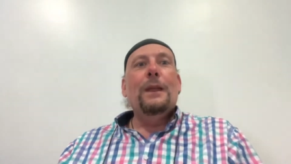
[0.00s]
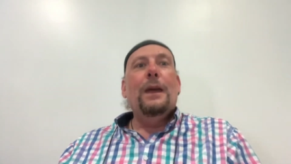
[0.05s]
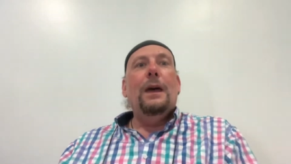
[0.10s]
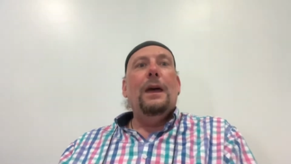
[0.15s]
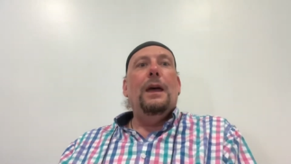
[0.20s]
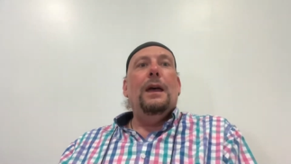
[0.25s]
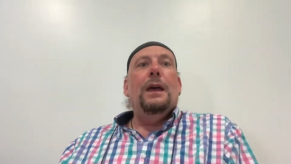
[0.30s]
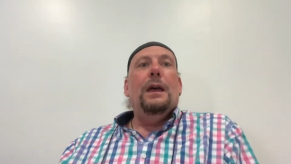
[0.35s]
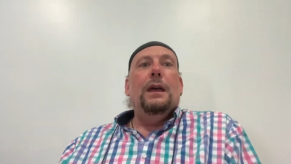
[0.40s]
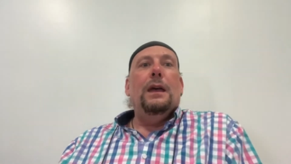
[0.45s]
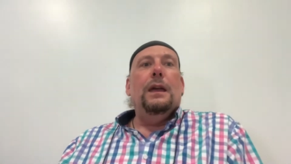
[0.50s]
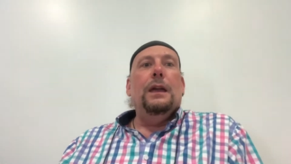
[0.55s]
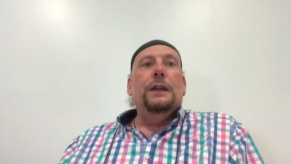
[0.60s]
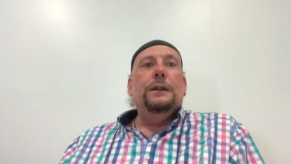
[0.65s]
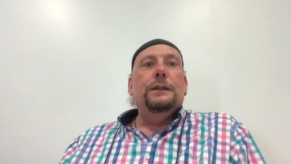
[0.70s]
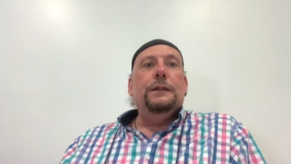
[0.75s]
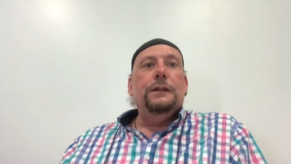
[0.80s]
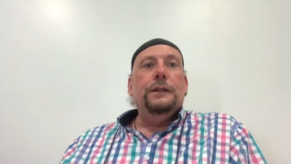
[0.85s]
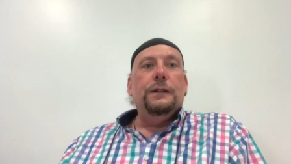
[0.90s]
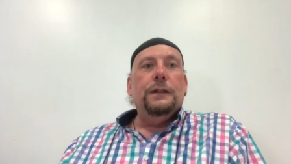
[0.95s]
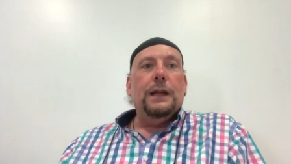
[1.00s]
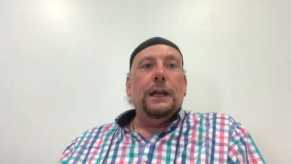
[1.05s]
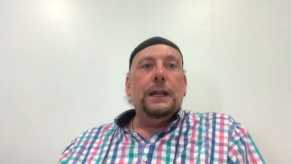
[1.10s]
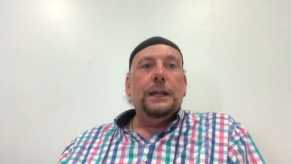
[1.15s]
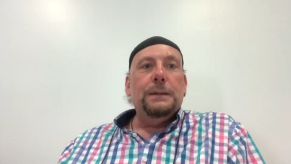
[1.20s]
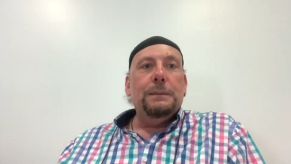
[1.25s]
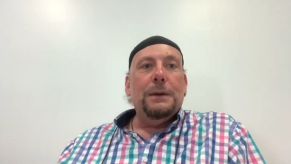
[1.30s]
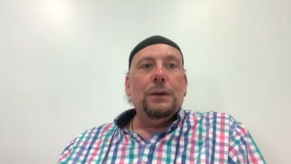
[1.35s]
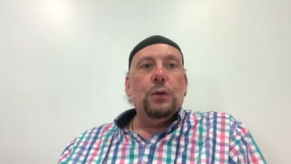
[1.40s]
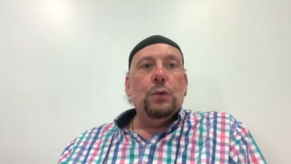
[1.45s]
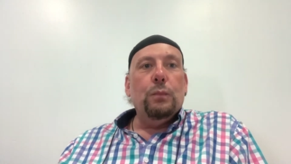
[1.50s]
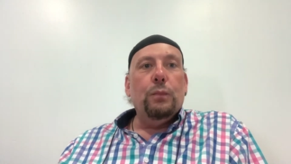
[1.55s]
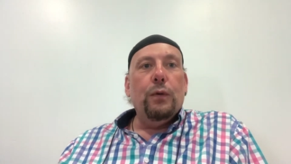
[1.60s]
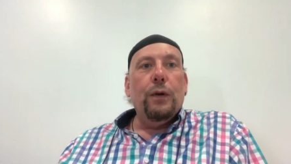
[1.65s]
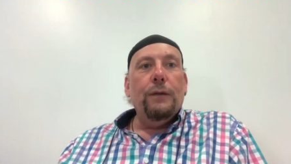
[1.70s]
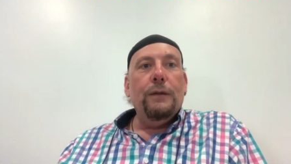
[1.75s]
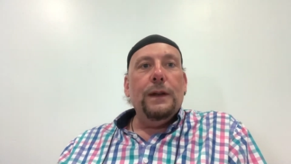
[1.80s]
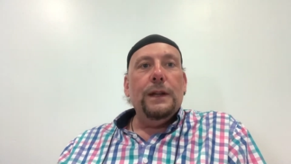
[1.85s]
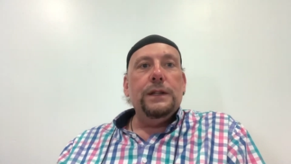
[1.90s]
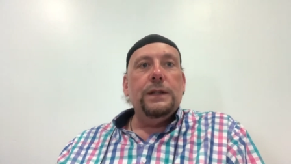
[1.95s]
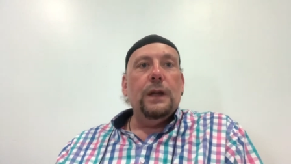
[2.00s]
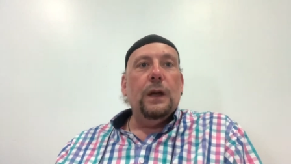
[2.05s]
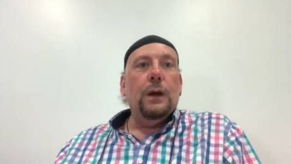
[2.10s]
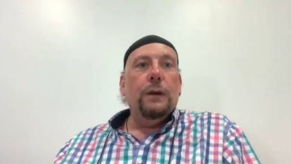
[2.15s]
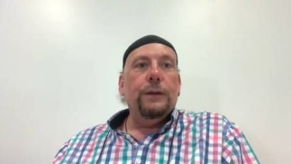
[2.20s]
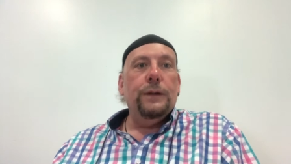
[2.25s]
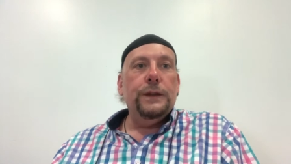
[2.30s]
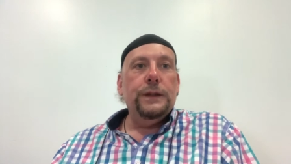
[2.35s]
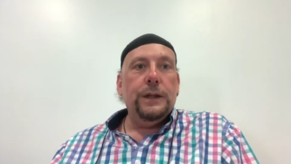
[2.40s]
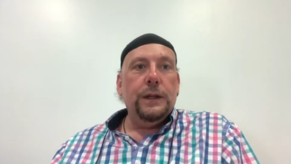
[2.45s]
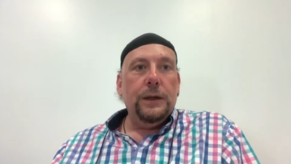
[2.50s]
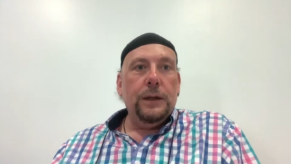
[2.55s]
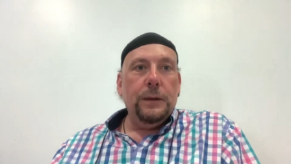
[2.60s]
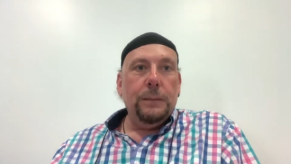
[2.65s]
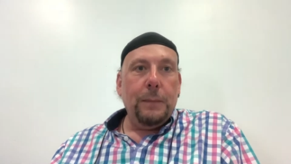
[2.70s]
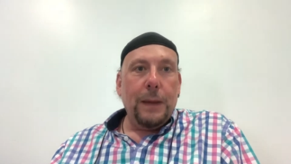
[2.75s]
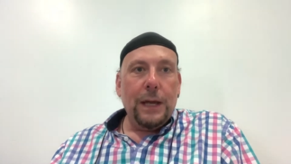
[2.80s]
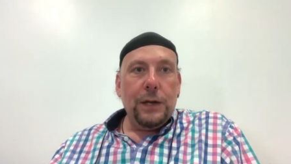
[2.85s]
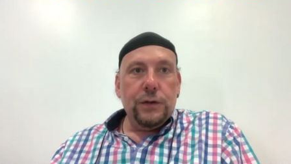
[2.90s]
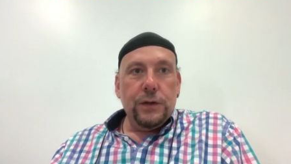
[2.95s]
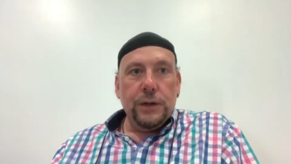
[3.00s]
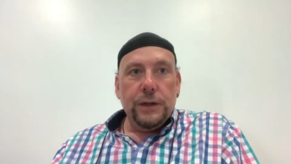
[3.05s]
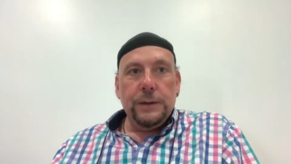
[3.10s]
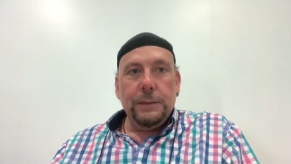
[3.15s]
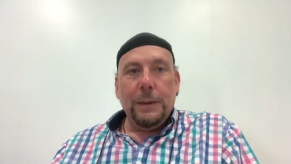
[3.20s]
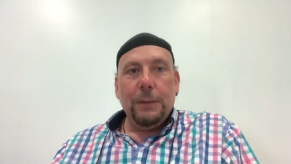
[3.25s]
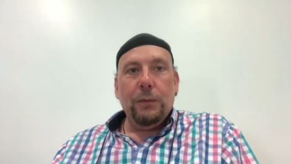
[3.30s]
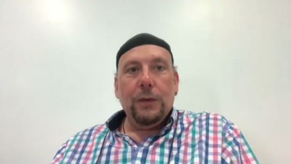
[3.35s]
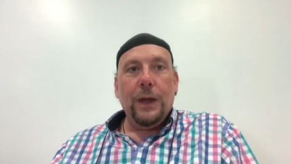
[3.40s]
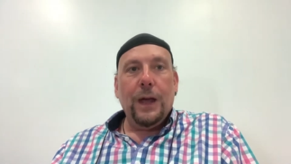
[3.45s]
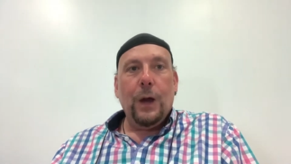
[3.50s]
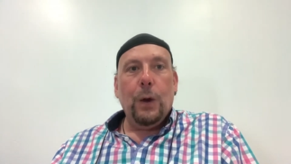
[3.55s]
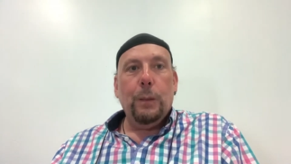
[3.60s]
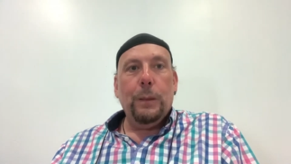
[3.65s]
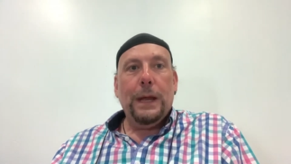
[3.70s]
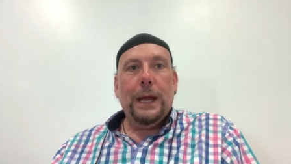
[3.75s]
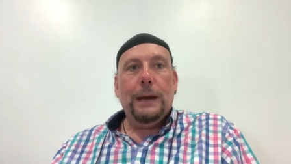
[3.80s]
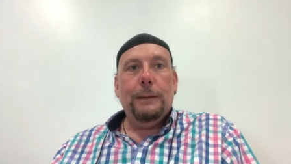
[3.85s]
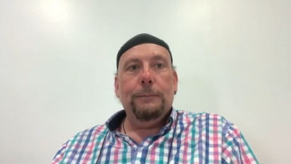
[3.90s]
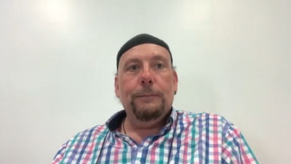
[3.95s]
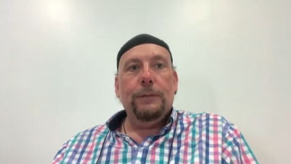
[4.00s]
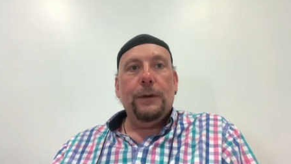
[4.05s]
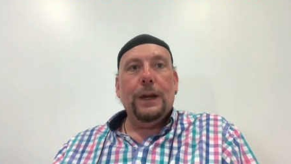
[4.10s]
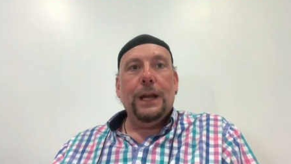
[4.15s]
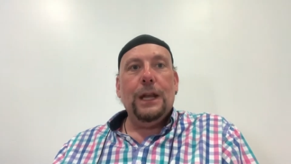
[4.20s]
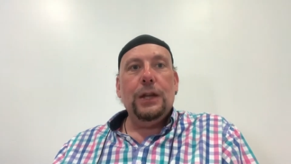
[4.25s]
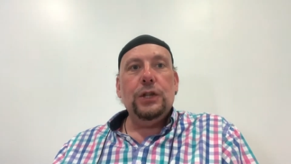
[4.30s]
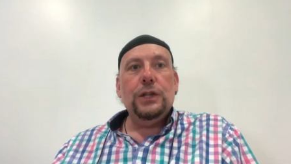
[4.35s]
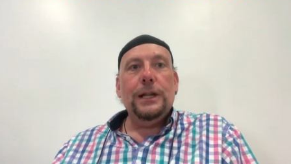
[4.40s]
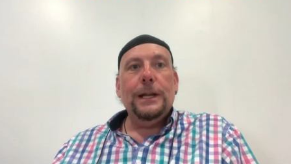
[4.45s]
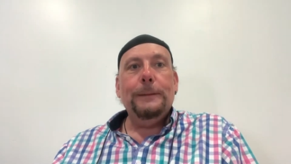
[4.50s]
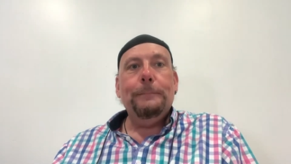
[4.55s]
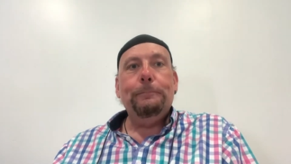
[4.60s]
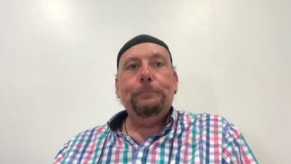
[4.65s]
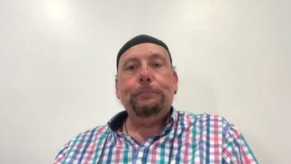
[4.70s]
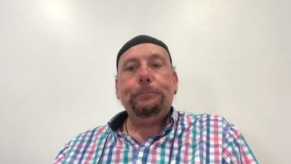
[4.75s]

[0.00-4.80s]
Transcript: So this is like a special privilege that I offer to patrons, people that help me out financially.